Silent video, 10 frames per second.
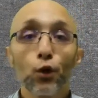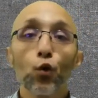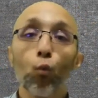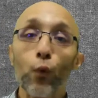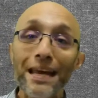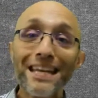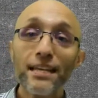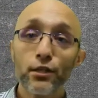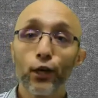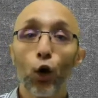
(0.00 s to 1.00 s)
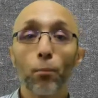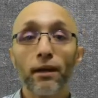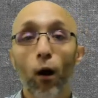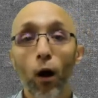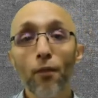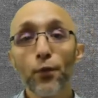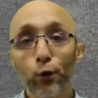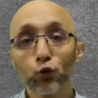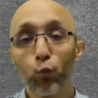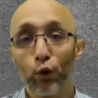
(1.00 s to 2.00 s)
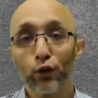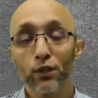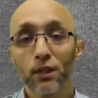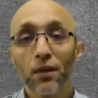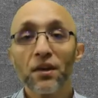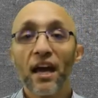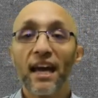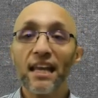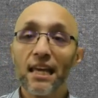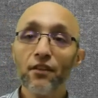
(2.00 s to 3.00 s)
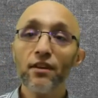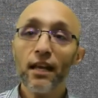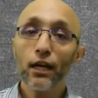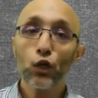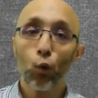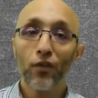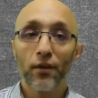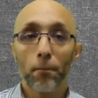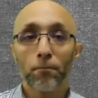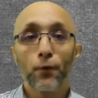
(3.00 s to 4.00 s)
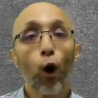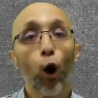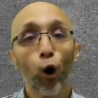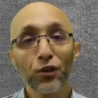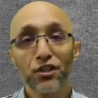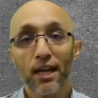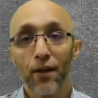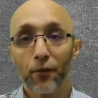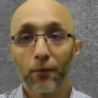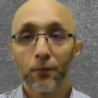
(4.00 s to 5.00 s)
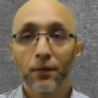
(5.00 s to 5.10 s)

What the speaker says: we need to go beyond those words and even ignore them altogether.